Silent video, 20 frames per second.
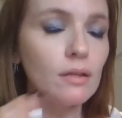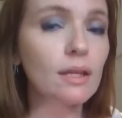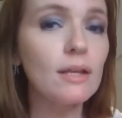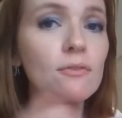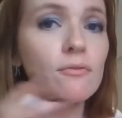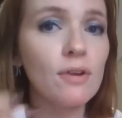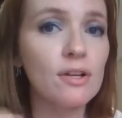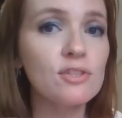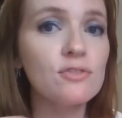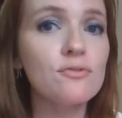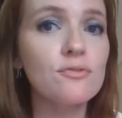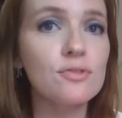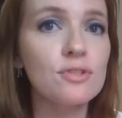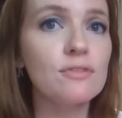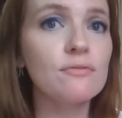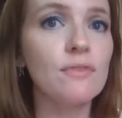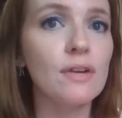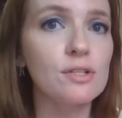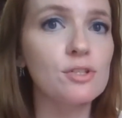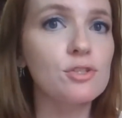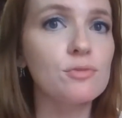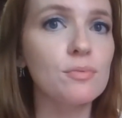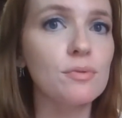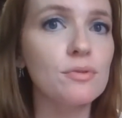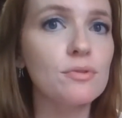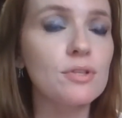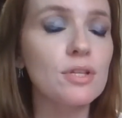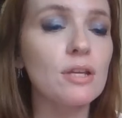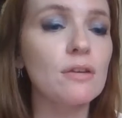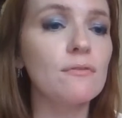like fresh fruits and
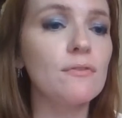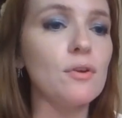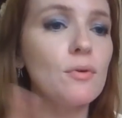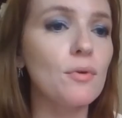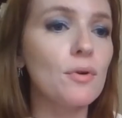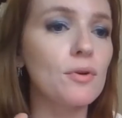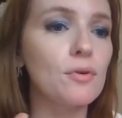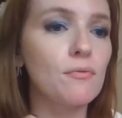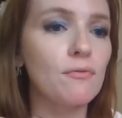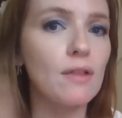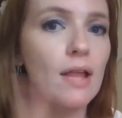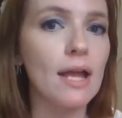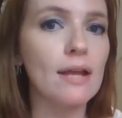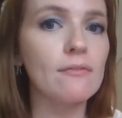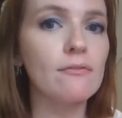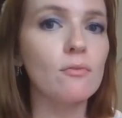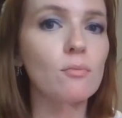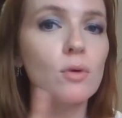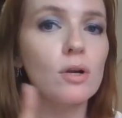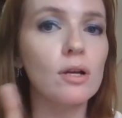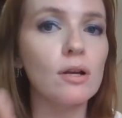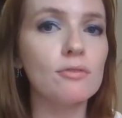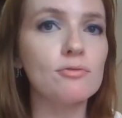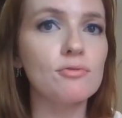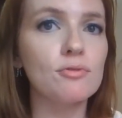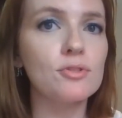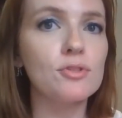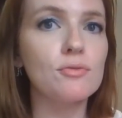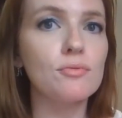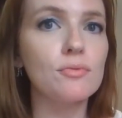vegetables, if you were flying from one
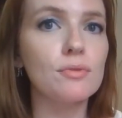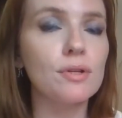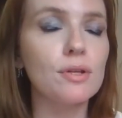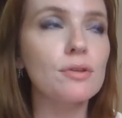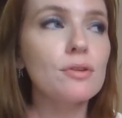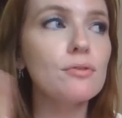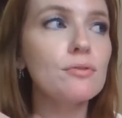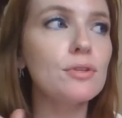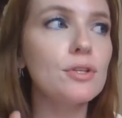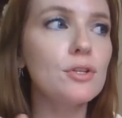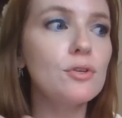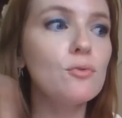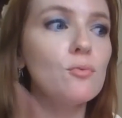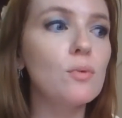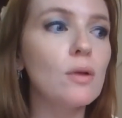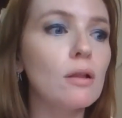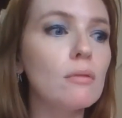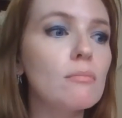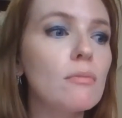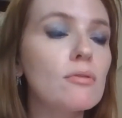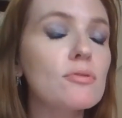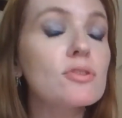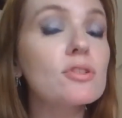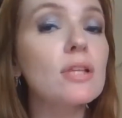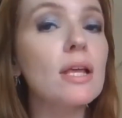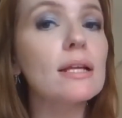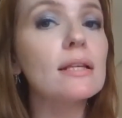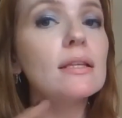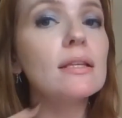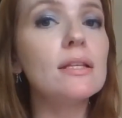country to another, you will most
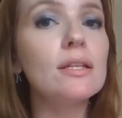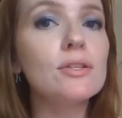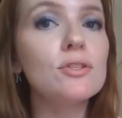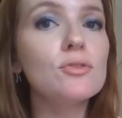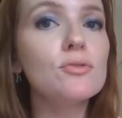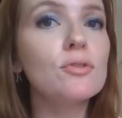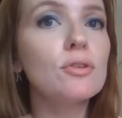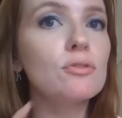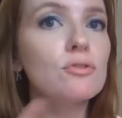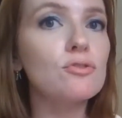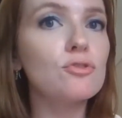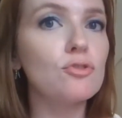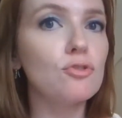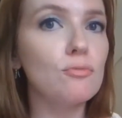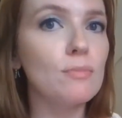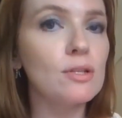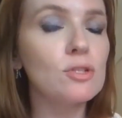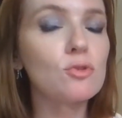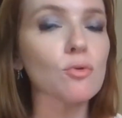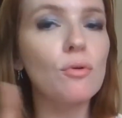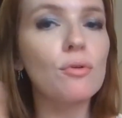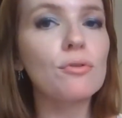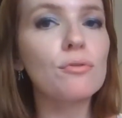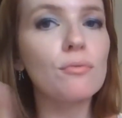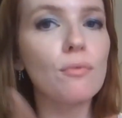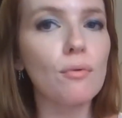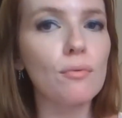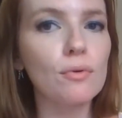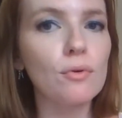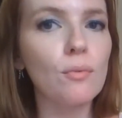likely need to consume it or
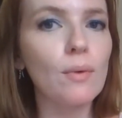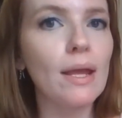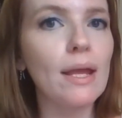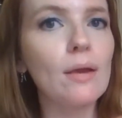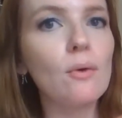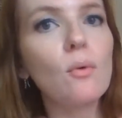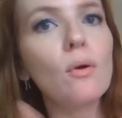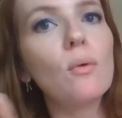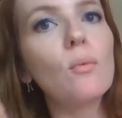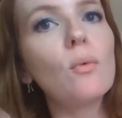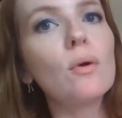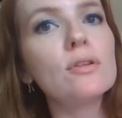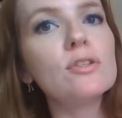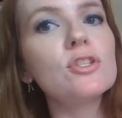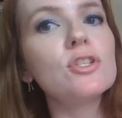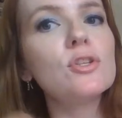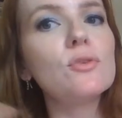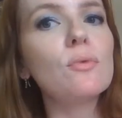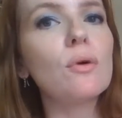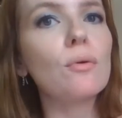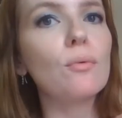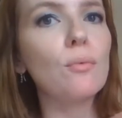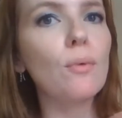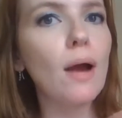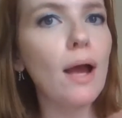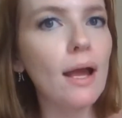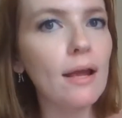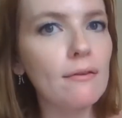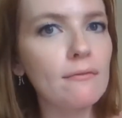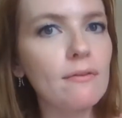throw it away once you
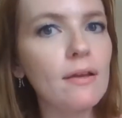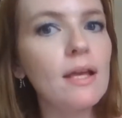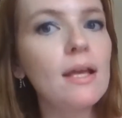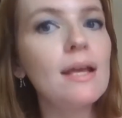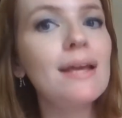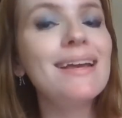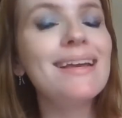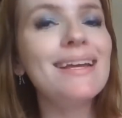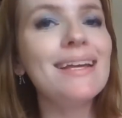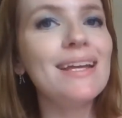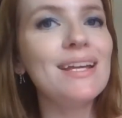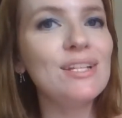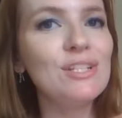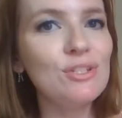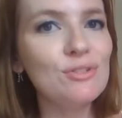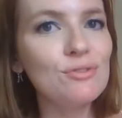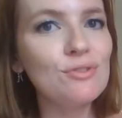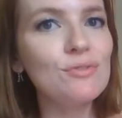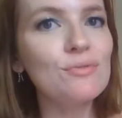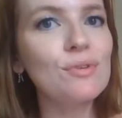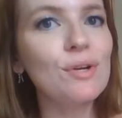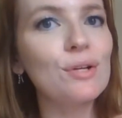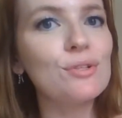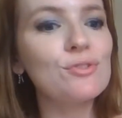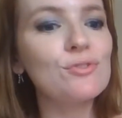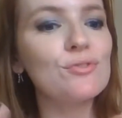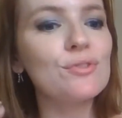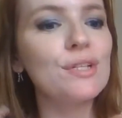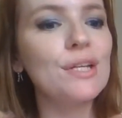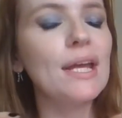arrive in your new
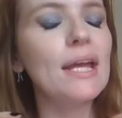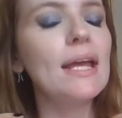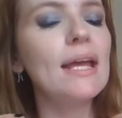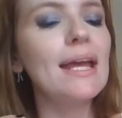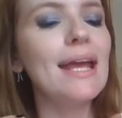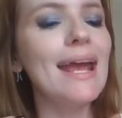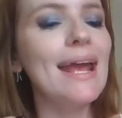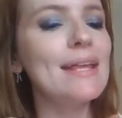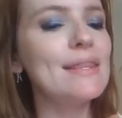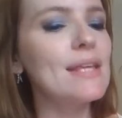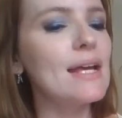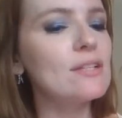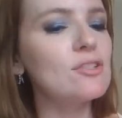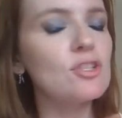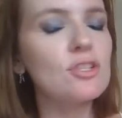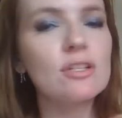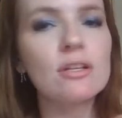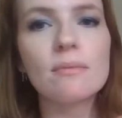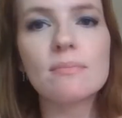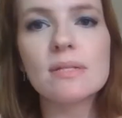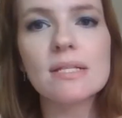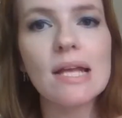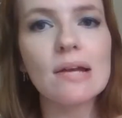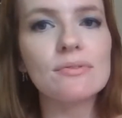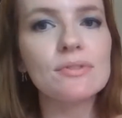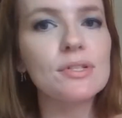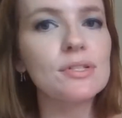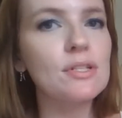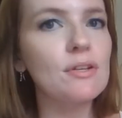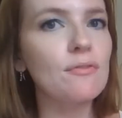country, and that just comes
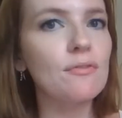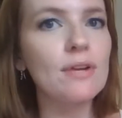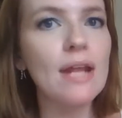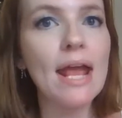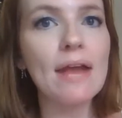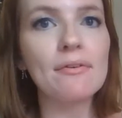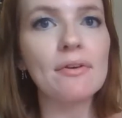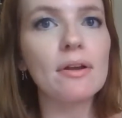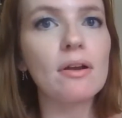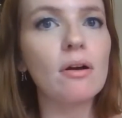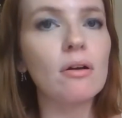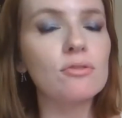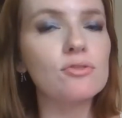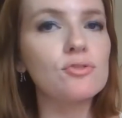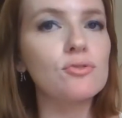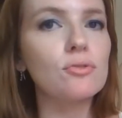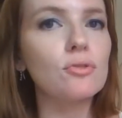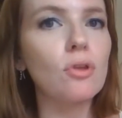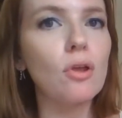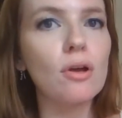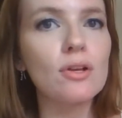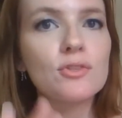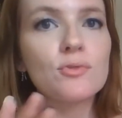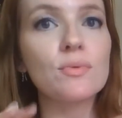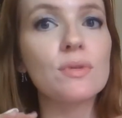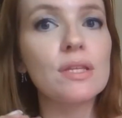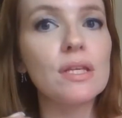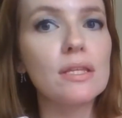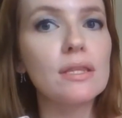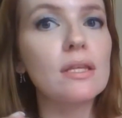down to different agricultural laws
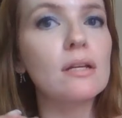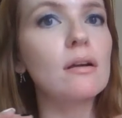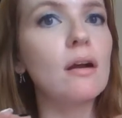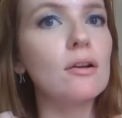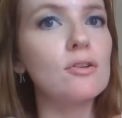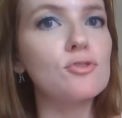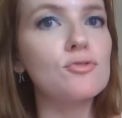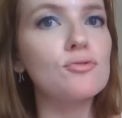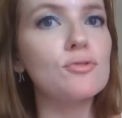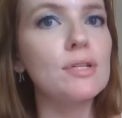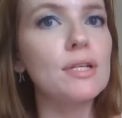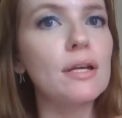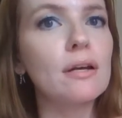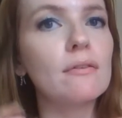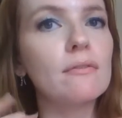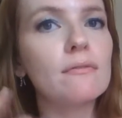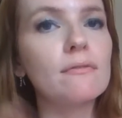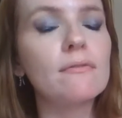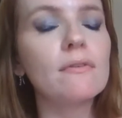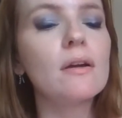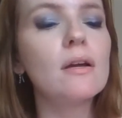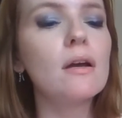within the country of